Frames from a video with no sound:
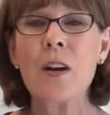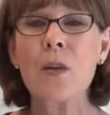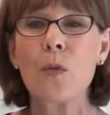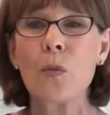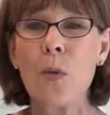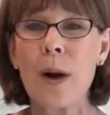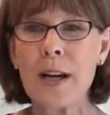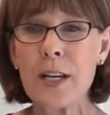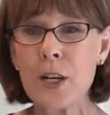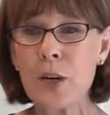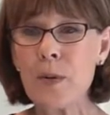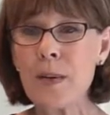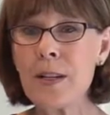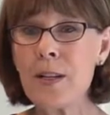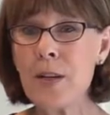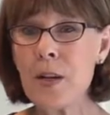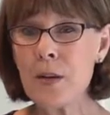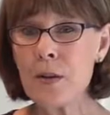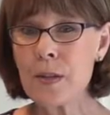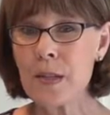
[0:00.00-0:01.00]
What you would
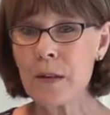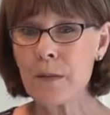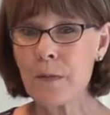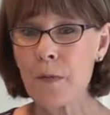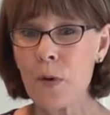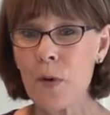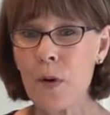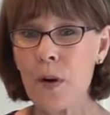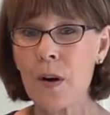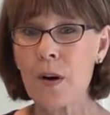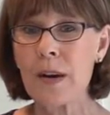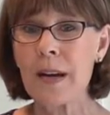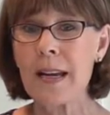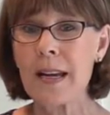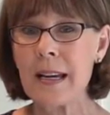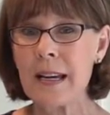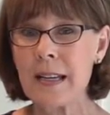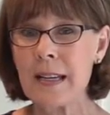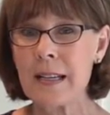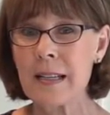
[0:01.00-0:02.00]
use it for
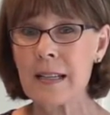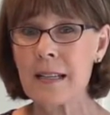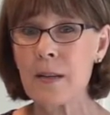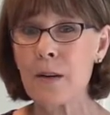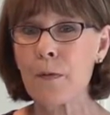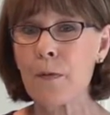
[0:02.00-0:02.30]
is,